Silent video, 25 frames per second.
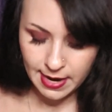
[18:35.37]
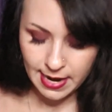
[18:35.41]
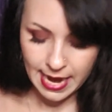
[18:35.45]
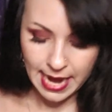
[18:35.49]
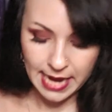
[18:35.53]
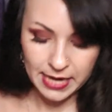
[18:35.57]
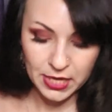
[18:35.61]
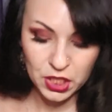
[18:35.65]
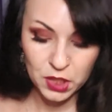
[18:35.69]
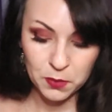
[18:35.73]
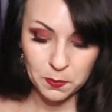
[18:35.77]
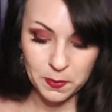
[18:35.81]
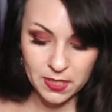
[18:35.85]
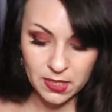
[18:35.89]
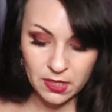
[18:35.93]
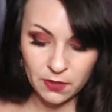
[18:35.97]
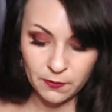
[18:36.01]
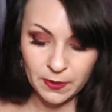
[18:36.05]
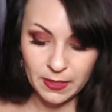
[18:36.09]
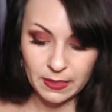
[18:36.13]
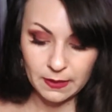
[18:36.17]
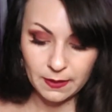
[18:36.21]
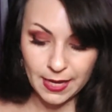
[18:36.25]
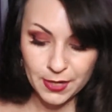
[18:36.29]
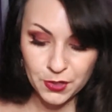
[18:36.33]
and a
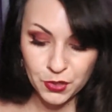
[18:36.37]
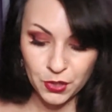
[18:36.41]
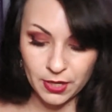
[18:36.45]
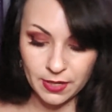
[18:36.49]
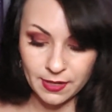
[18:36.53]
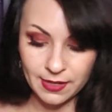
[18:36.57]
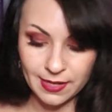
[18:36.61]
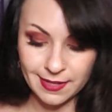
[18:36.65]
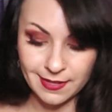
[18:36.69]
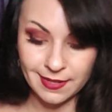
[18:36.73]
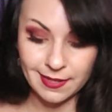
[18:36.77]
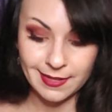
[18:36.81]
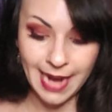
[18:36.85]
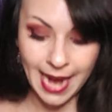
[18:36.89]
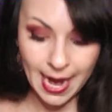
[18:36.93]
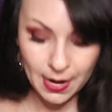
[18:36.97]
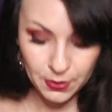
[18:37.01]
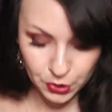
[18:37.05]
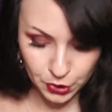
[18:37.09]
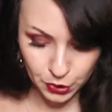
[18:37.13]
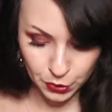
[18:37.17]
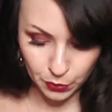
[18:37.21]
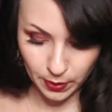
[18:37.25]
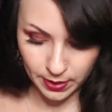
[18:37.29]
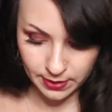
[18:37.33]
specific legend is
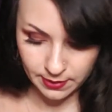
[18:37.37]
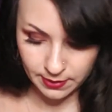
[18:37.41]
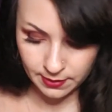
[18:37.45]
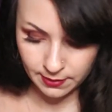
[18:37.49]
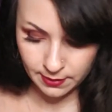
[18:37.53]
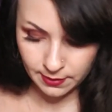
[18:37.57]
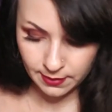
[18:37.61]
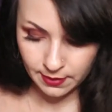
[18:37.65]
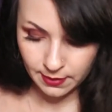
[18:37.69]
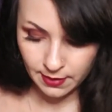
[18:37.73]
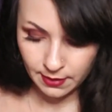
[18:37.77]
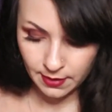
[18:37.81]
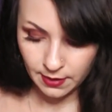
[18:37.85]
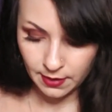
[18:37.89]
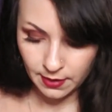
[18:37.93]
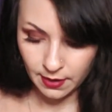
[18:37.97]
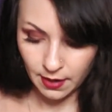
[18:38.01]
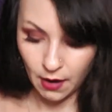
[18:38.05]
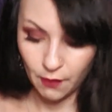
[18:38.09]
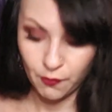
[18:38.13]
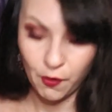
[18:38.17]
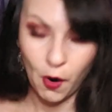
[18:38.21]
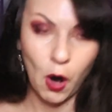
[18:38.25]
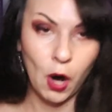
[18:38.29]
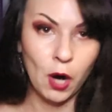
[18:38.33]
attached to it
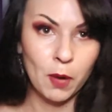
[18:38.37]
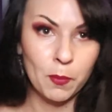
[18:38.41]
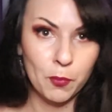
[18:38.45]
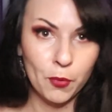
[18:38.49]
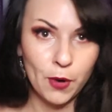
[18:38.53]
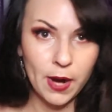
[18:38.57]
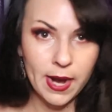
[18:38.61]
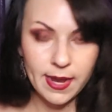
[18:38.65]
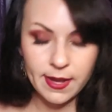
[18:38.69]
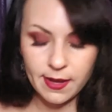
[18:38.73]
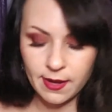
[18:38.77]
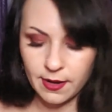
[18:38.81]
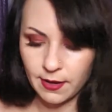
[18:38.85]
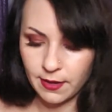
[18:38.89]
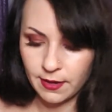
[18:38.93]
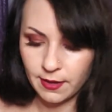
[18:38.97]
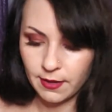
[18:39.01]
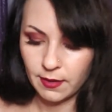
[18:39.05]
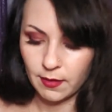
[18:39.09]
of heartbreak,